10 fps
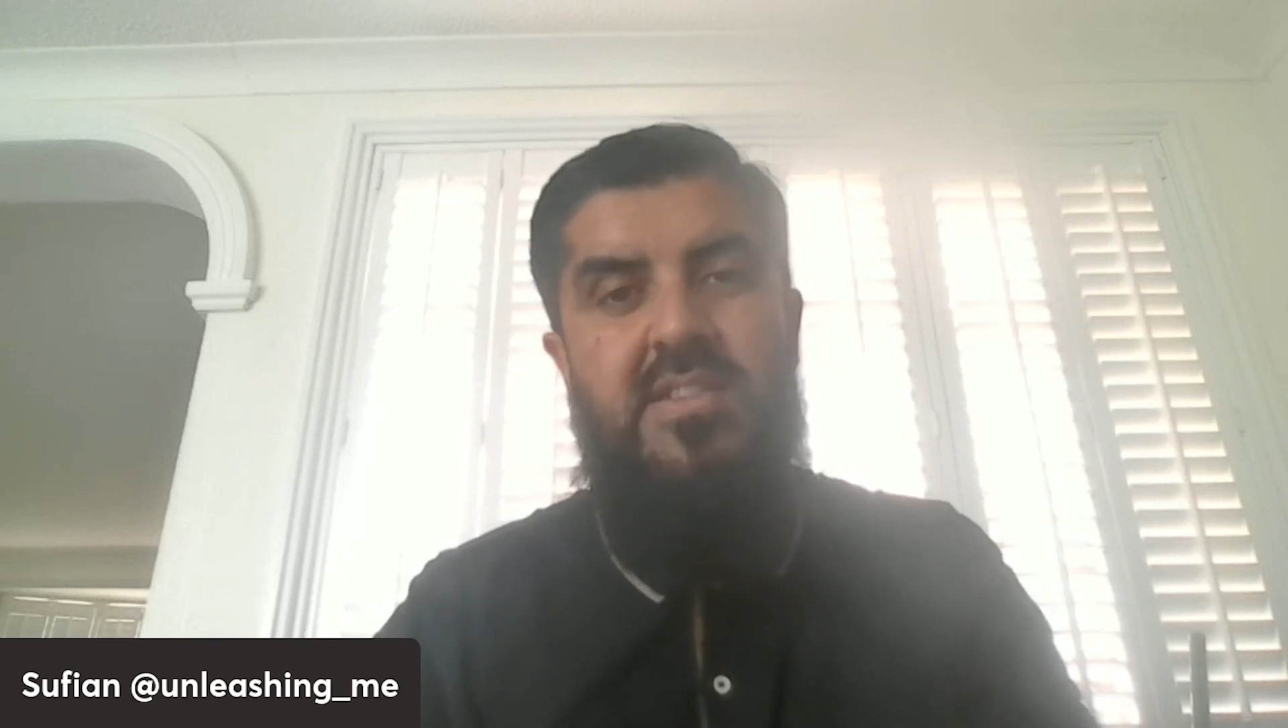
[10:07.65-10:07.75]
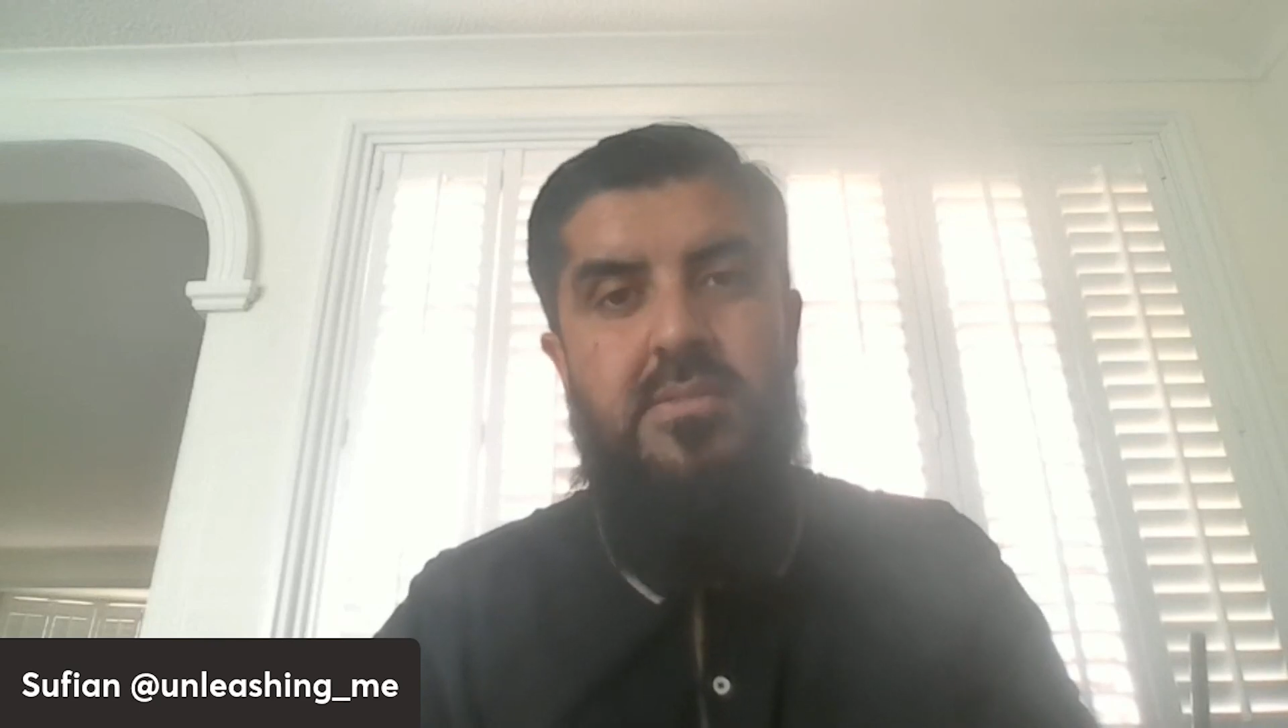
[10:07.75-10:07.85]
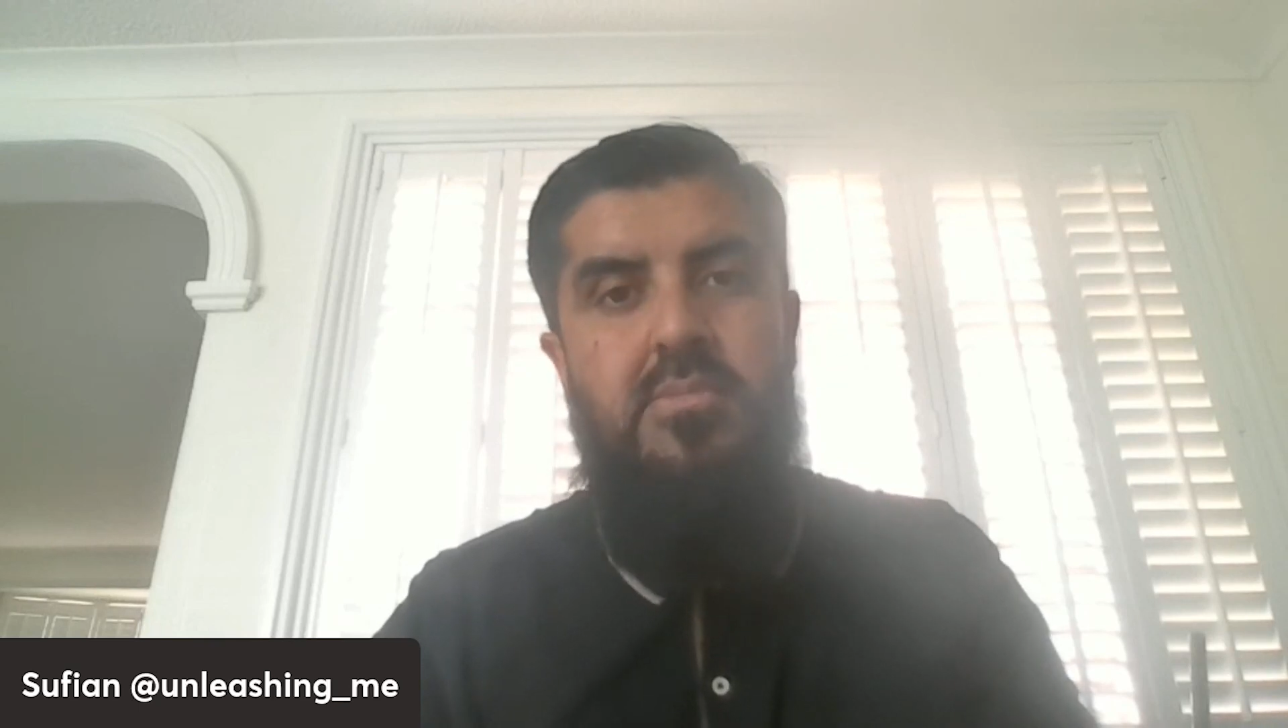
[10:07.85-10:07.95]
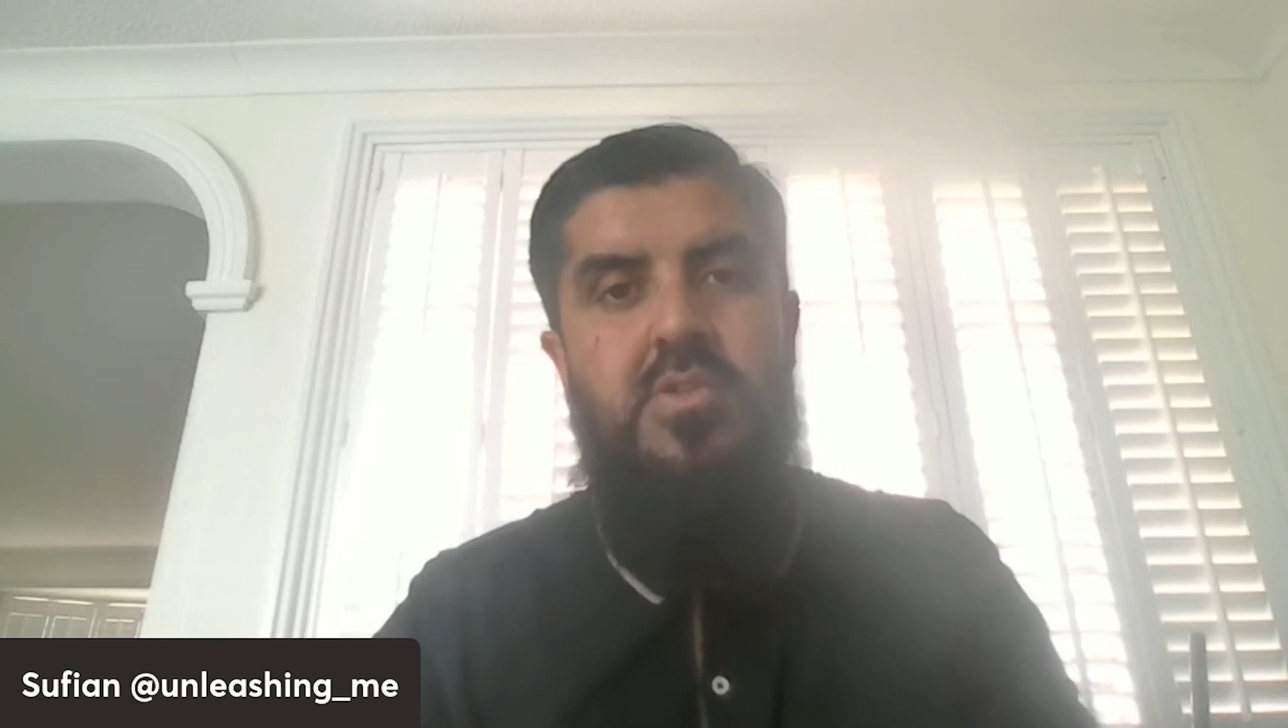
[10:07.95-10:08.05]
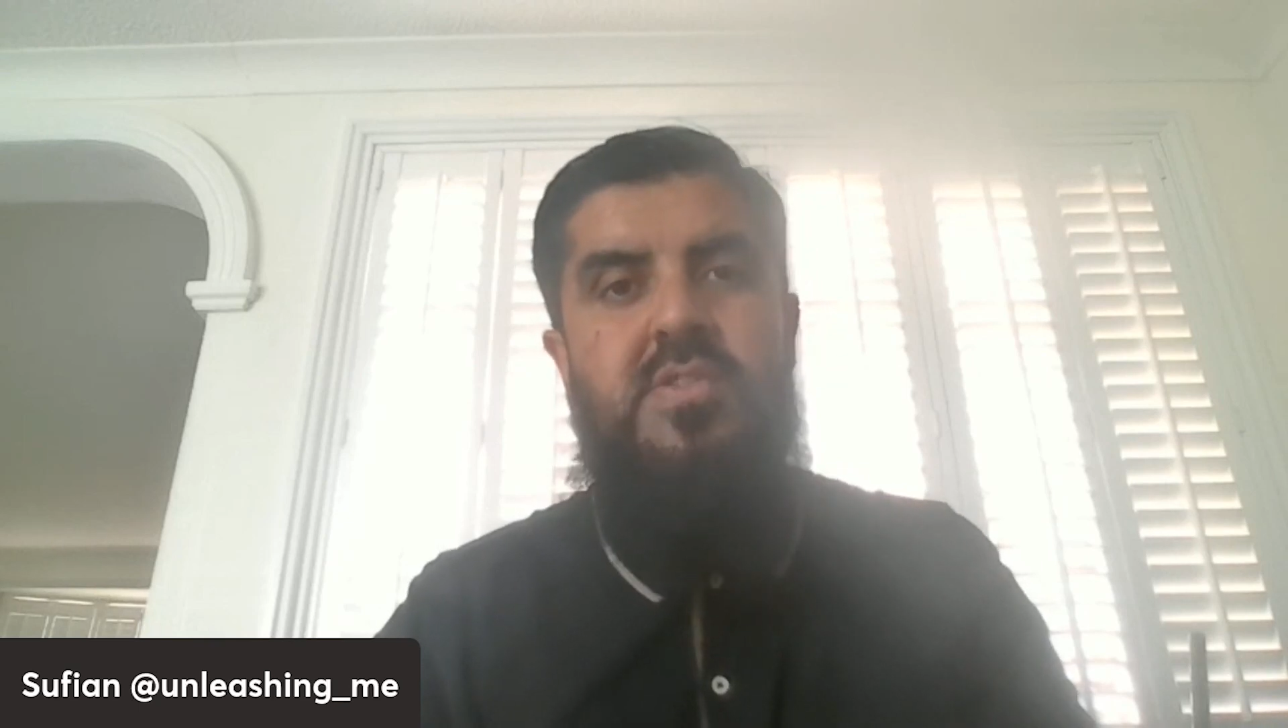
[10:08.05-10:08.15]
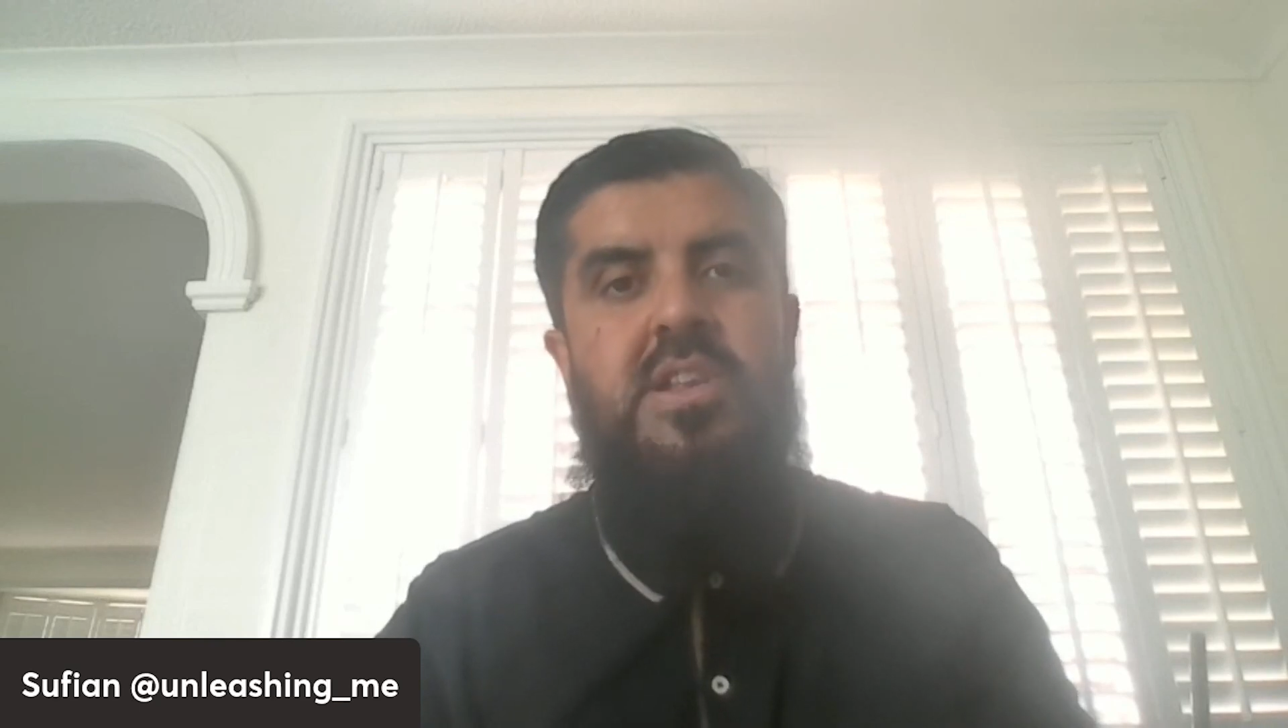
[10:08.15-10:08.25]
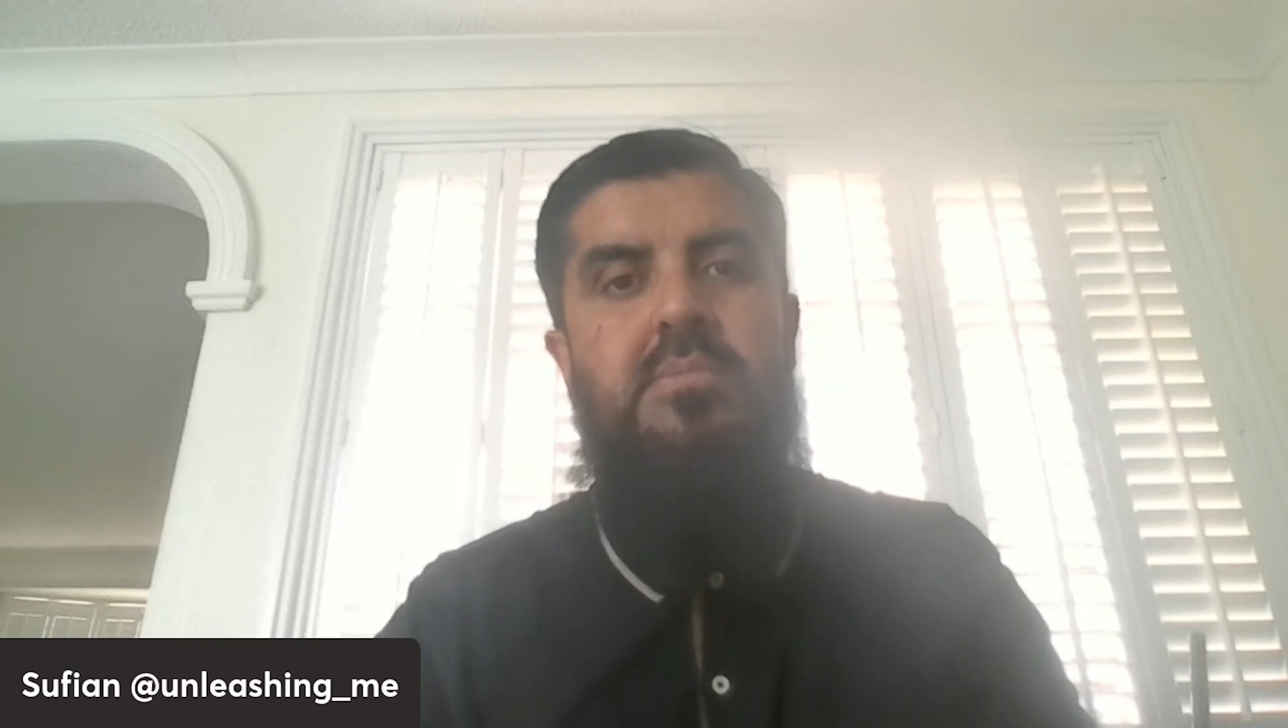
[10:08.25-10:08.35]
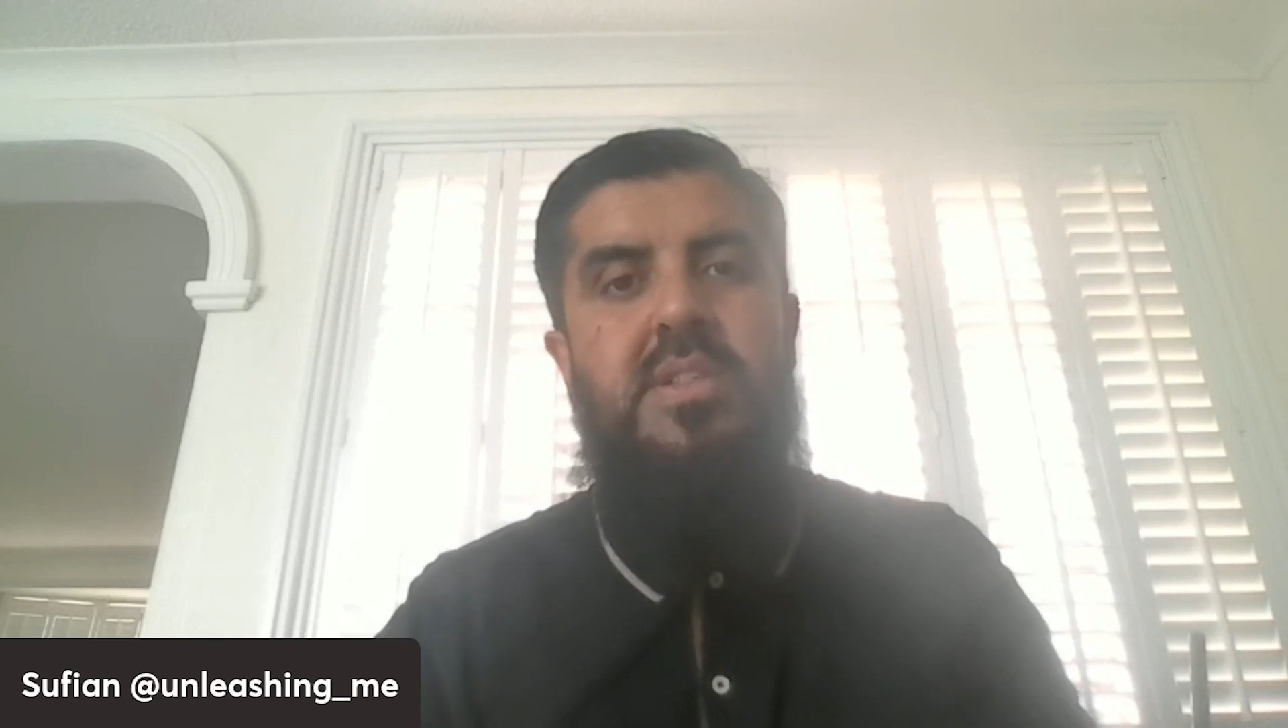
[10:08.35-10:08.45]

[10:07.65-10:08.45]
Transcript: as a Muslim